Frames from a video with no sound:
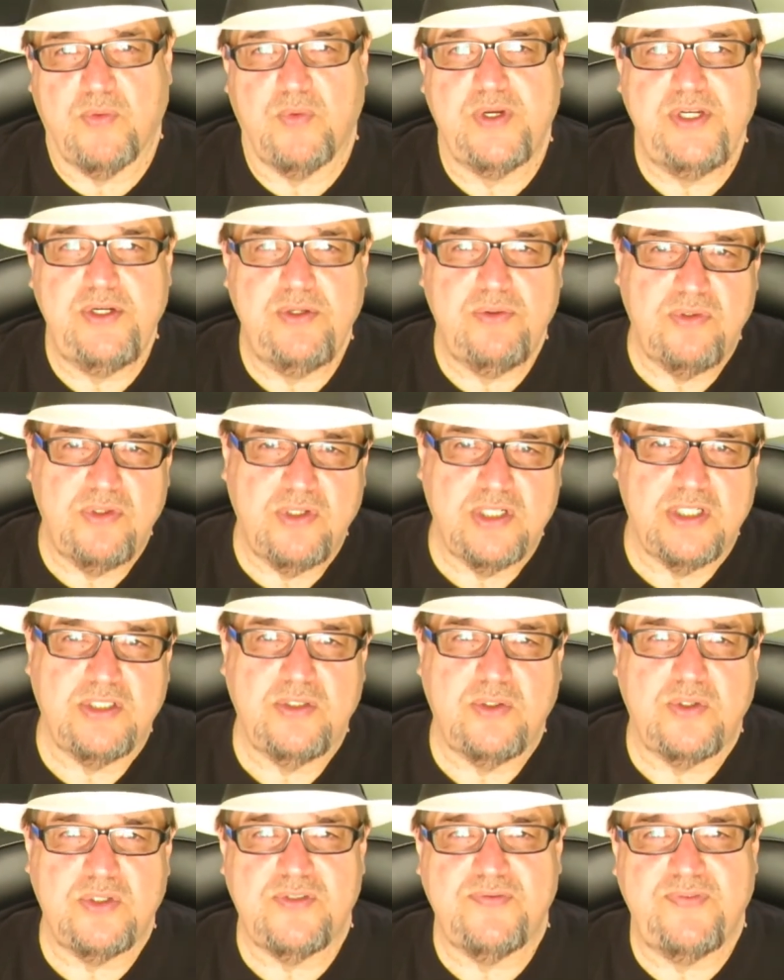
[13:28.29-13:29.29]
When you look in
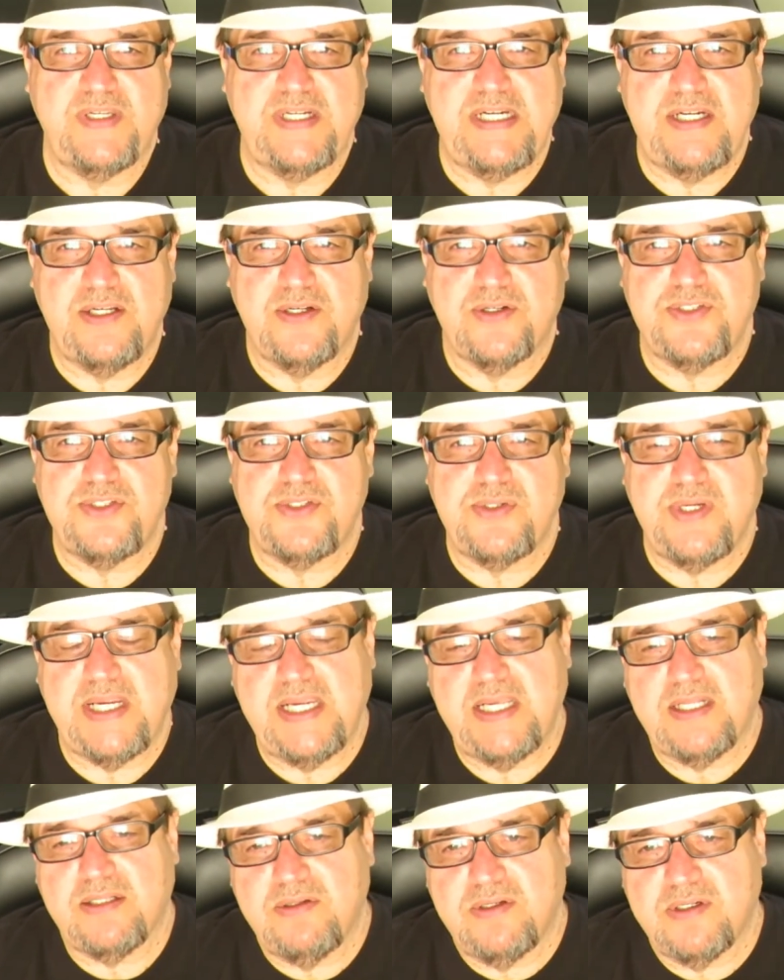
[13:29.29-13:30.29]
those videos, you
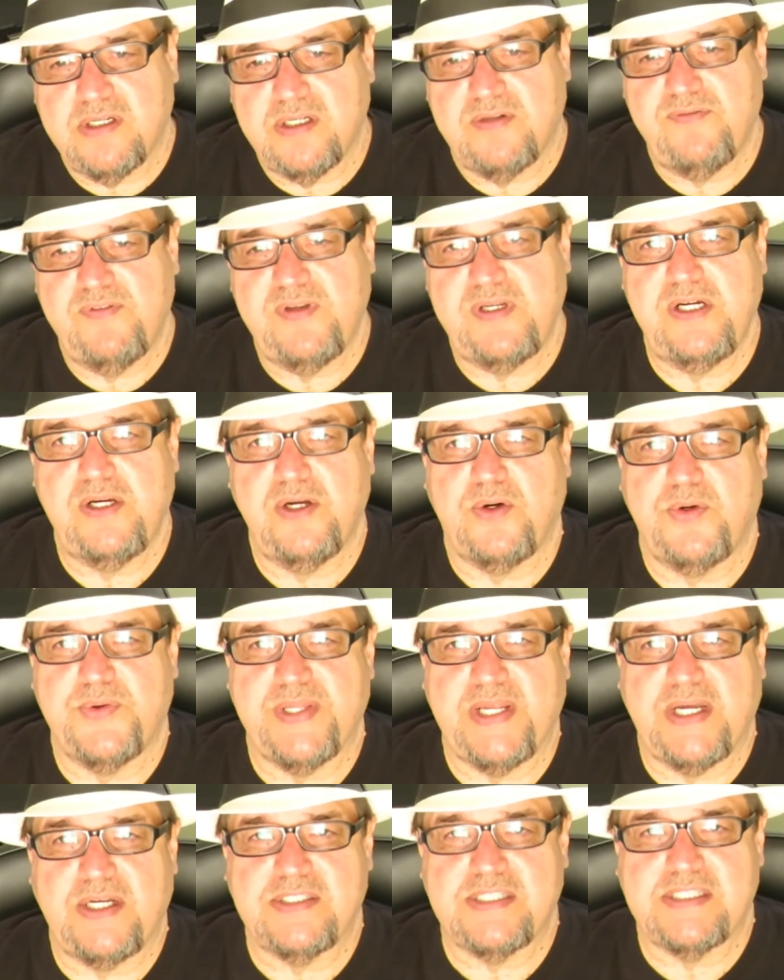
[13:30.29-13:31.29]
can't look at a video
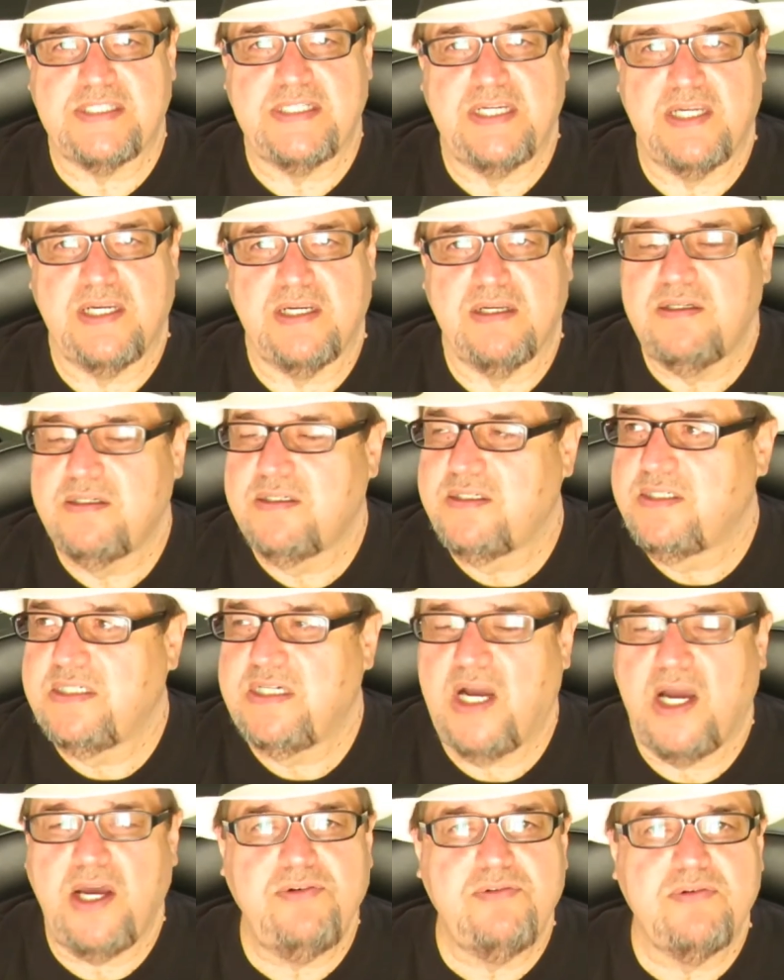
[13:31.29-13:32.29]
without seeing
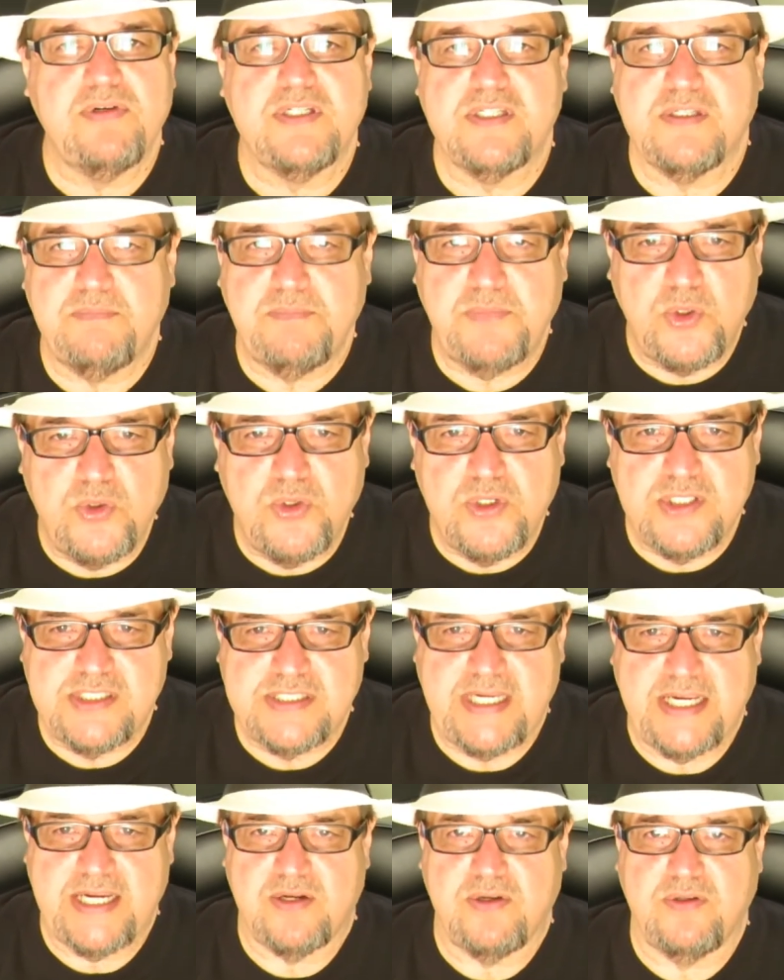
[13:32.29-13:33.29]
hundreds of
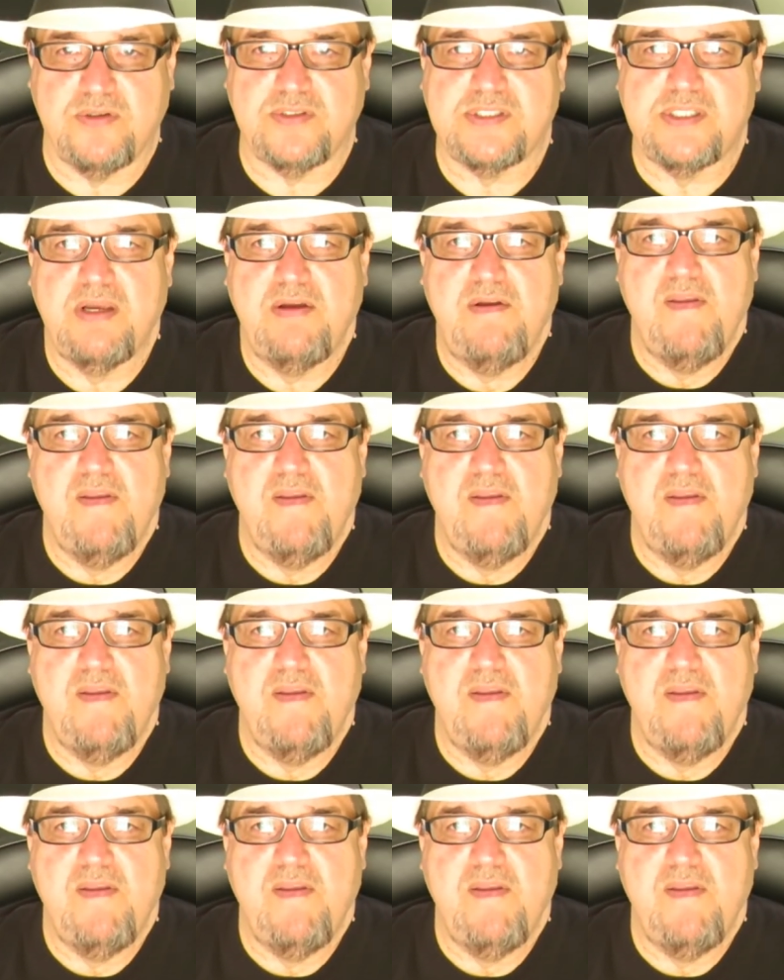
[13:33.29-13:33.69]
motorcycles,